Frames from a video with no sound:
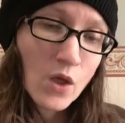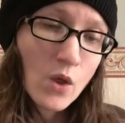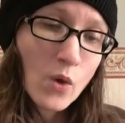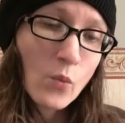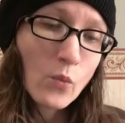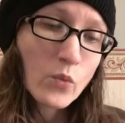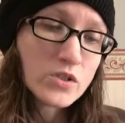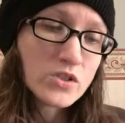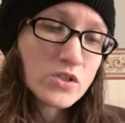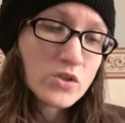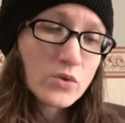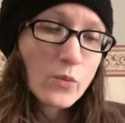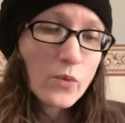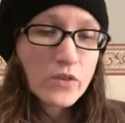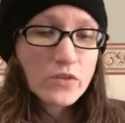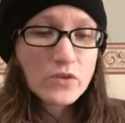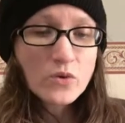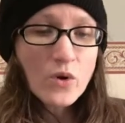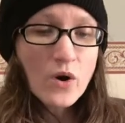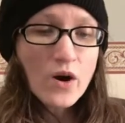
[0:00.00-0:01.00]

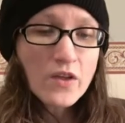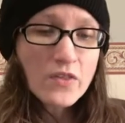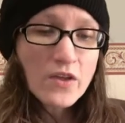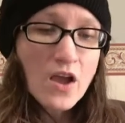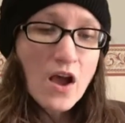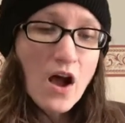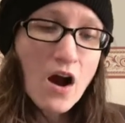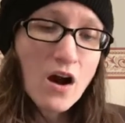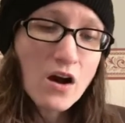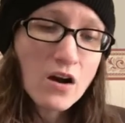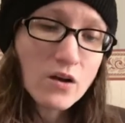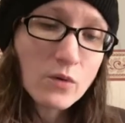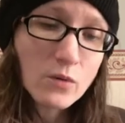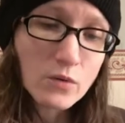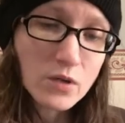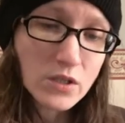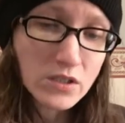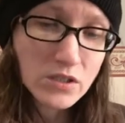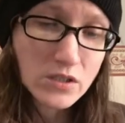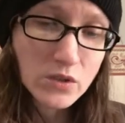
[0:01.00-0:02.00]
With Dorothy hard at
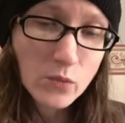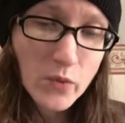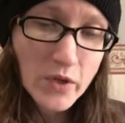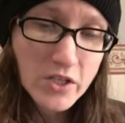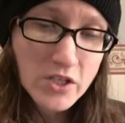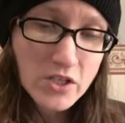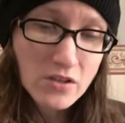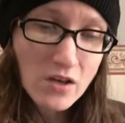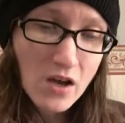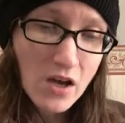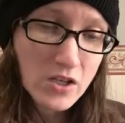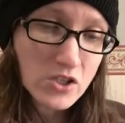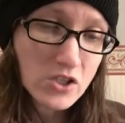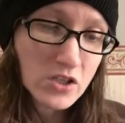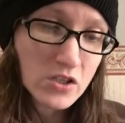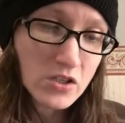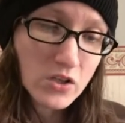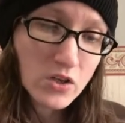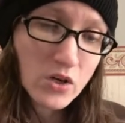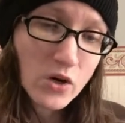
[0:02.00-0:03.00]
work, the witch thought
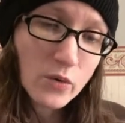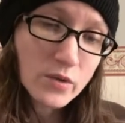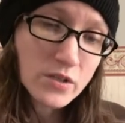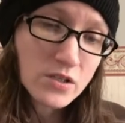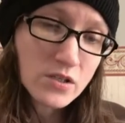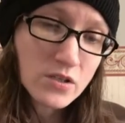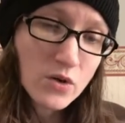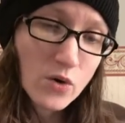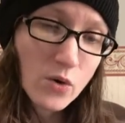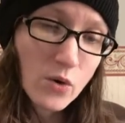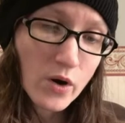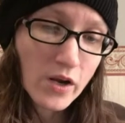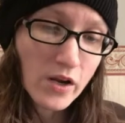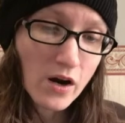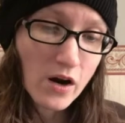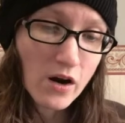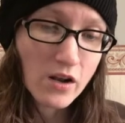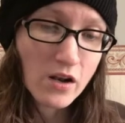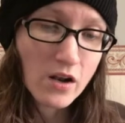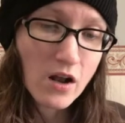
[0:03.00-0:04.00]
she could go into the
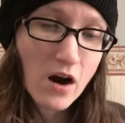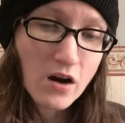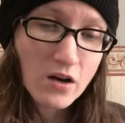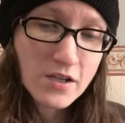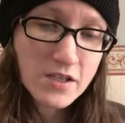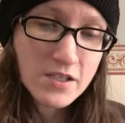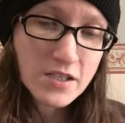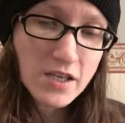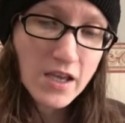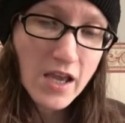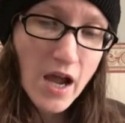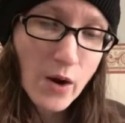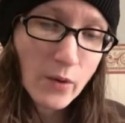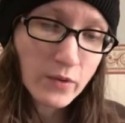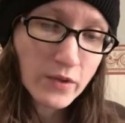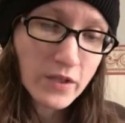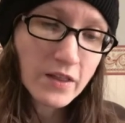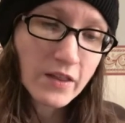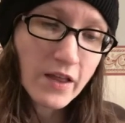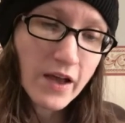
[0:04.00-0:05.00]
courtyard and harness the
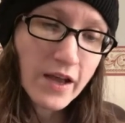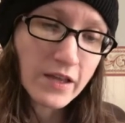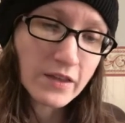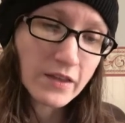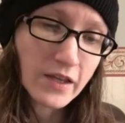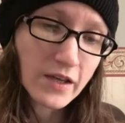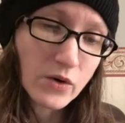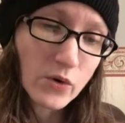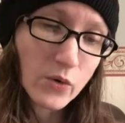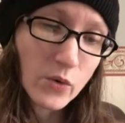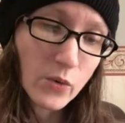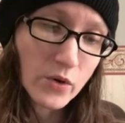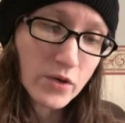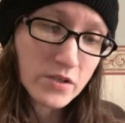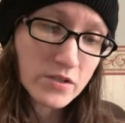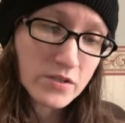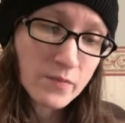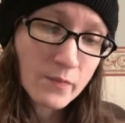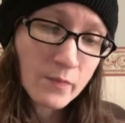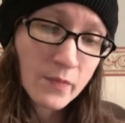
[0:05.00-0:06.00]
cowardly lion like a
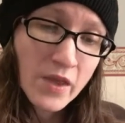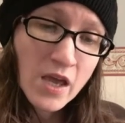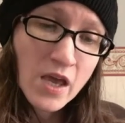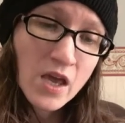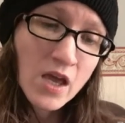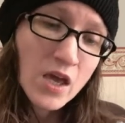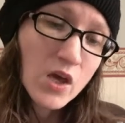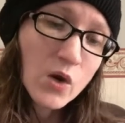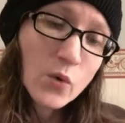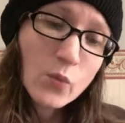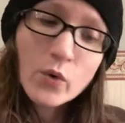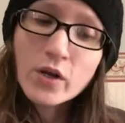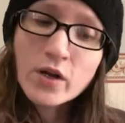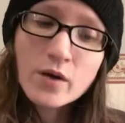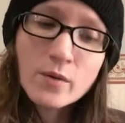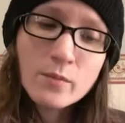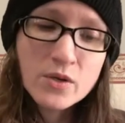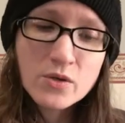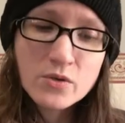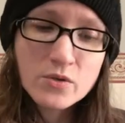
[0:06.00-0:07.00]
horse. It would
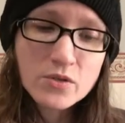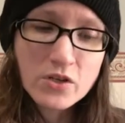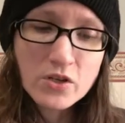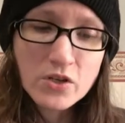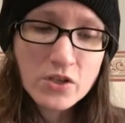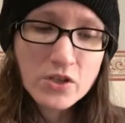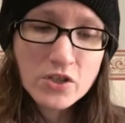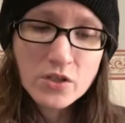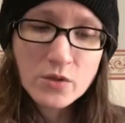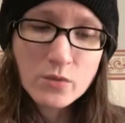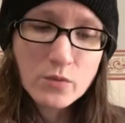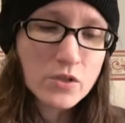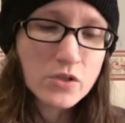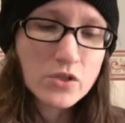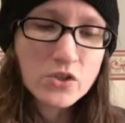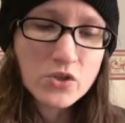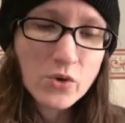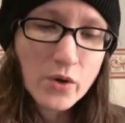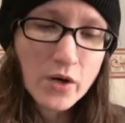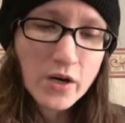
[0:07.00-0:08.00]
amuse her, she was
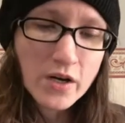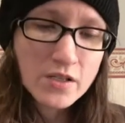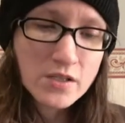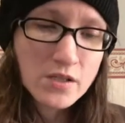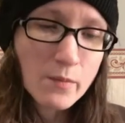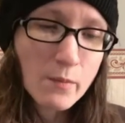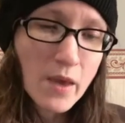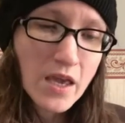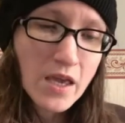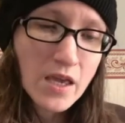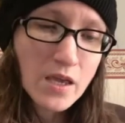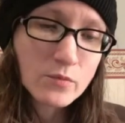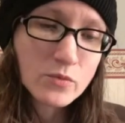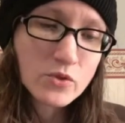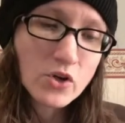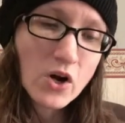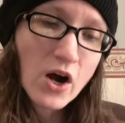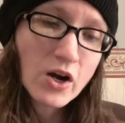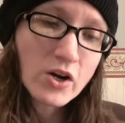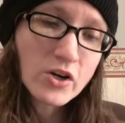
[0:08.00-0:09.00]
sure, to make him
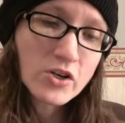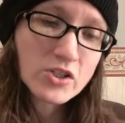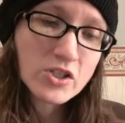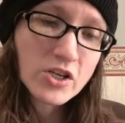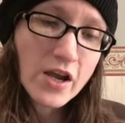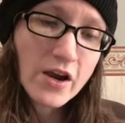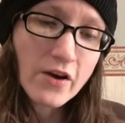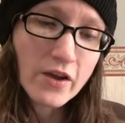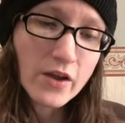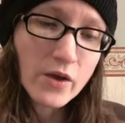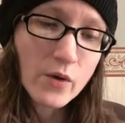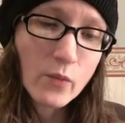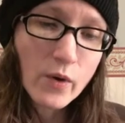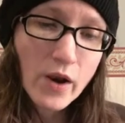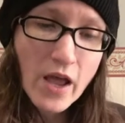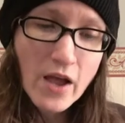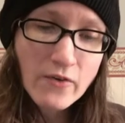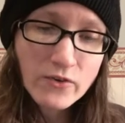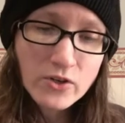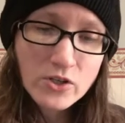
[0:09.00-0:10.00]
draw her chariot
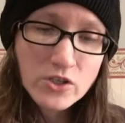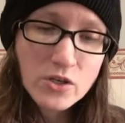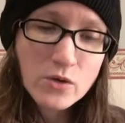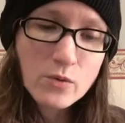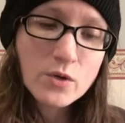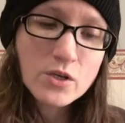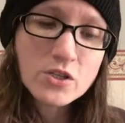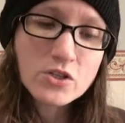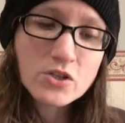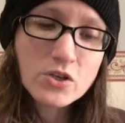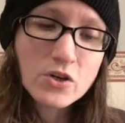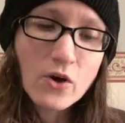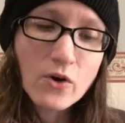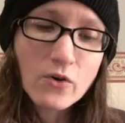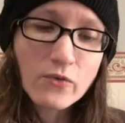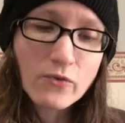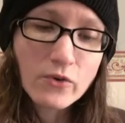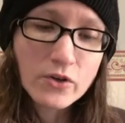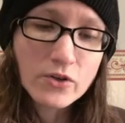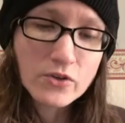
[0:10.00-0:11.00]
whenever she wished to go
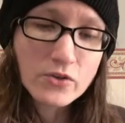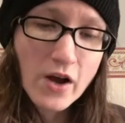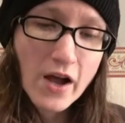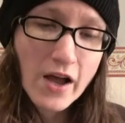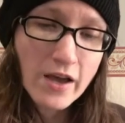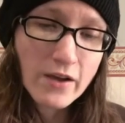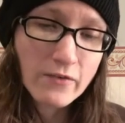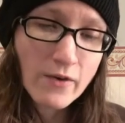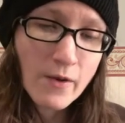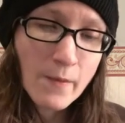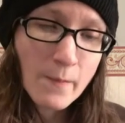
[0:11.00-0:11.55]
for a drive.